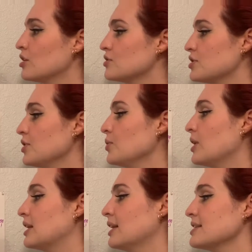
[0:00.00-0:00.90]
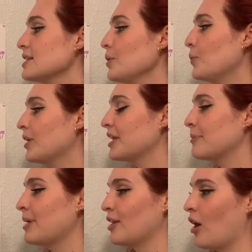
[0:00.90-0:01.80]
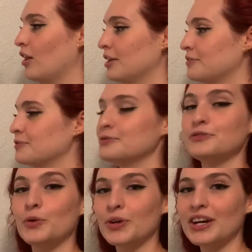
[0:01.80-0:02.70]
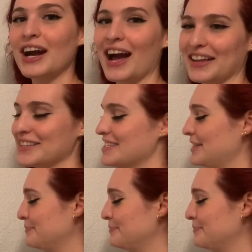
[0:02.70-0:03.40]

To Alyssa, William, and Olive. For Allison.